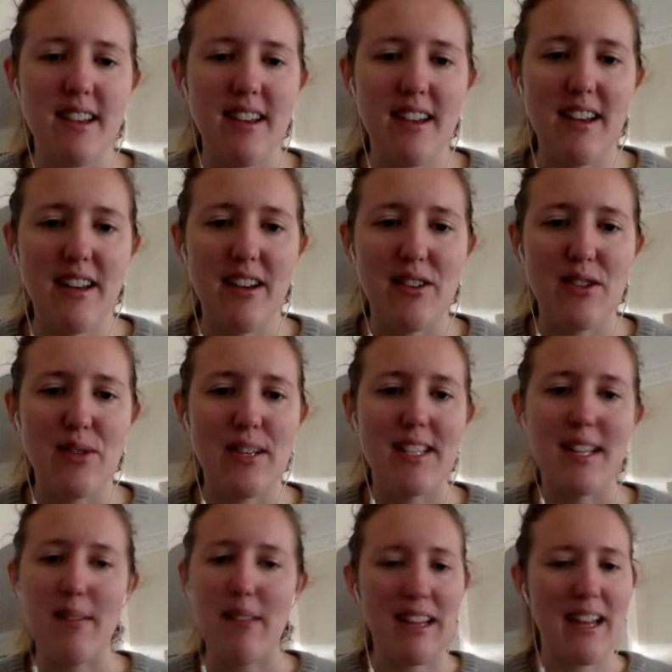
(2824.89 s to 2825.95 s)
you know, doing
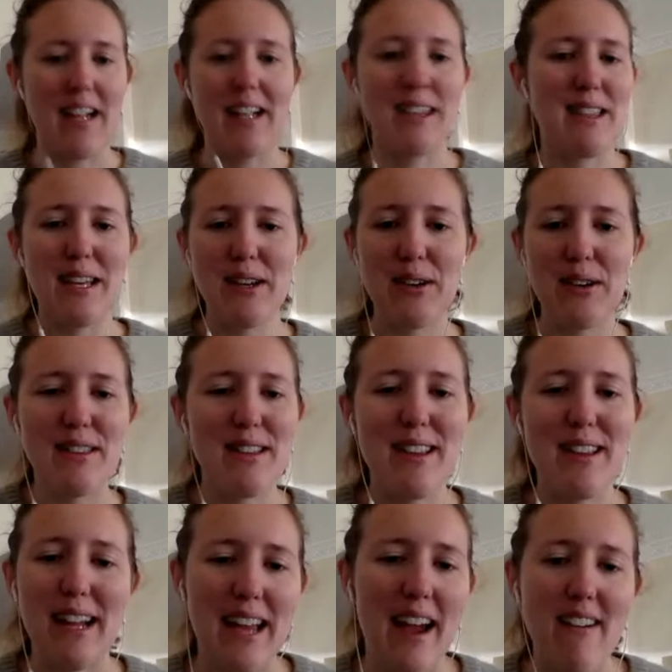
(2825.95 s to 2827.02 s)
something like theatre that,
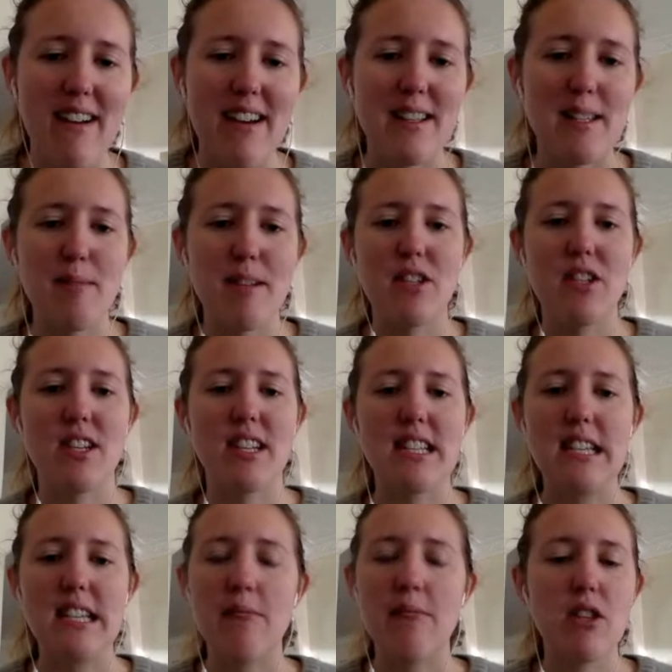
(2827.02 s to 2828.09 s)
like Karen has mentioned.
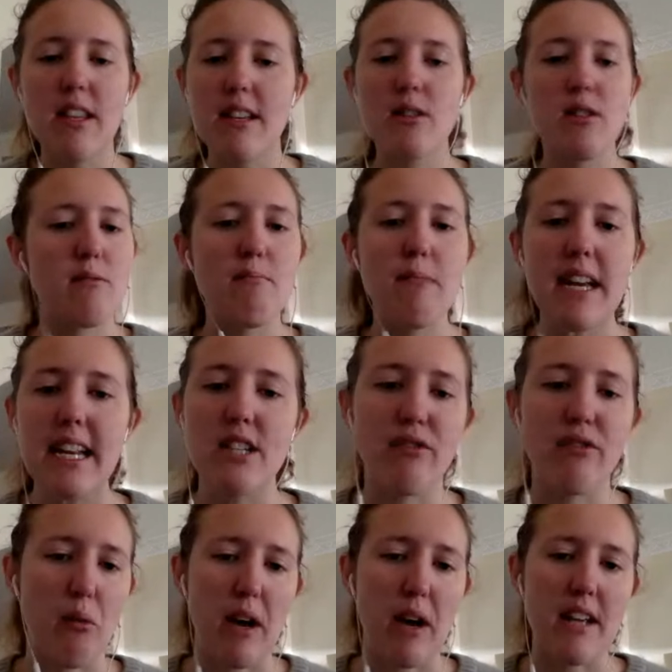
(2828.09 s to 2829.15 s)
There's many
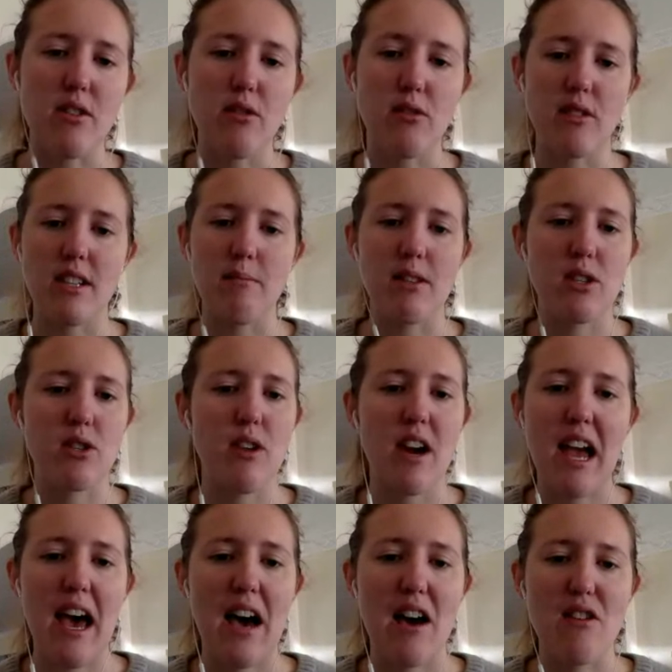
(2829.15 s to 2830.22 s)
different ways you could
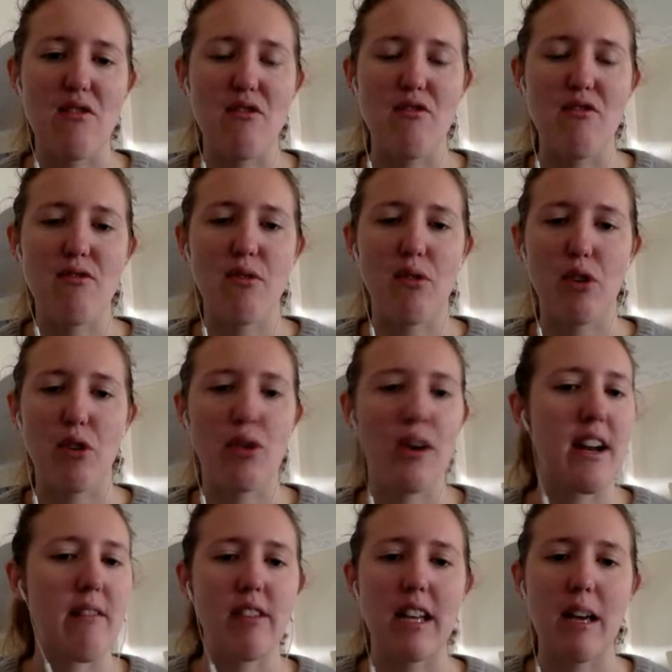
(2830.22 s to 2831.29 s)
demonstrate how you've thought
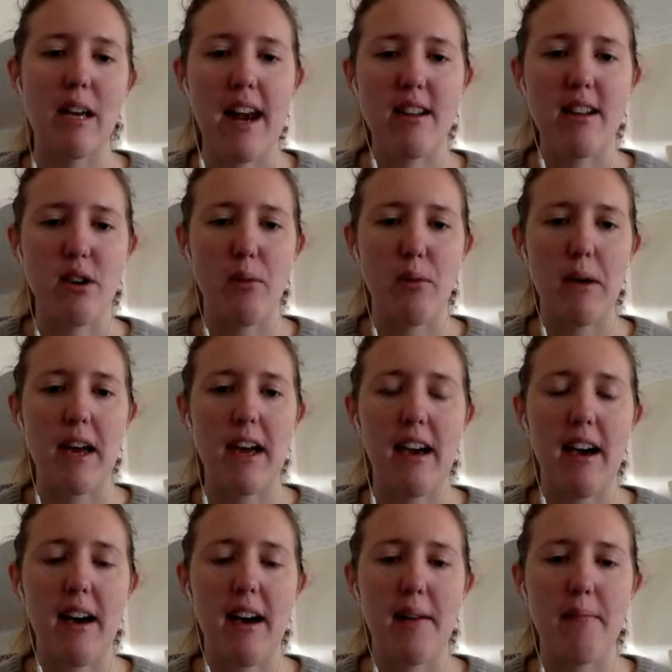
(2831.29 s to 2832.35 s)
creatively about a topic.
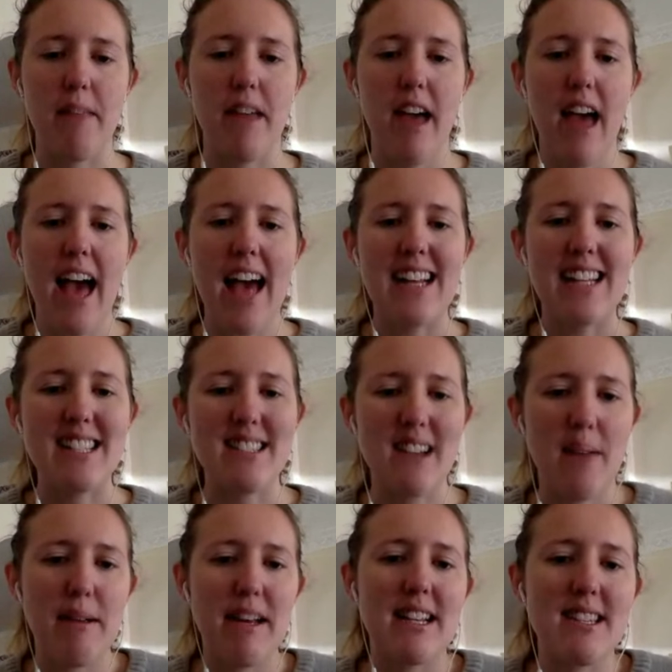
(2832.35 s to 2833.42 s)
And it's
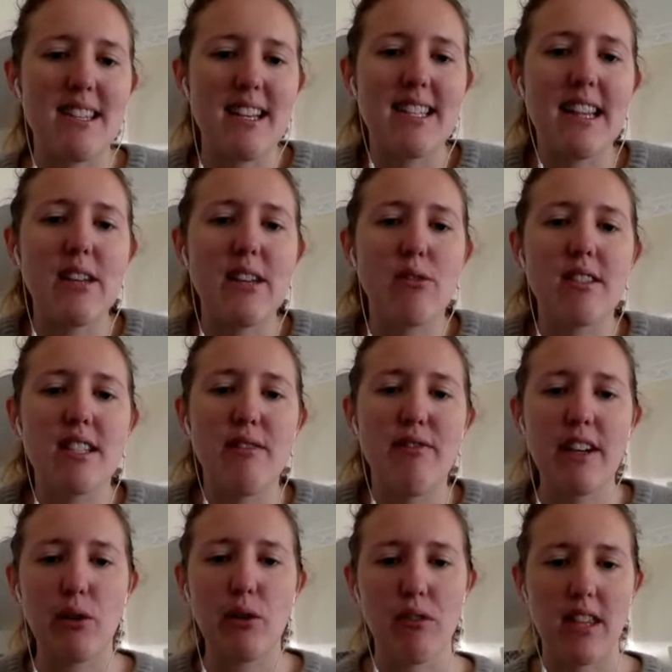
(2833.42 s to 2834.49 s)
a little
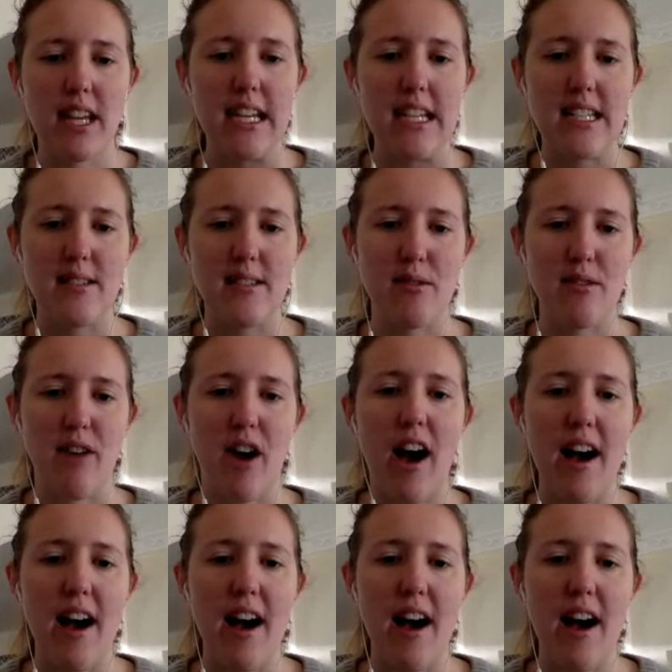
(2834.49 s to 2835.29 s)
difficult thing to sort of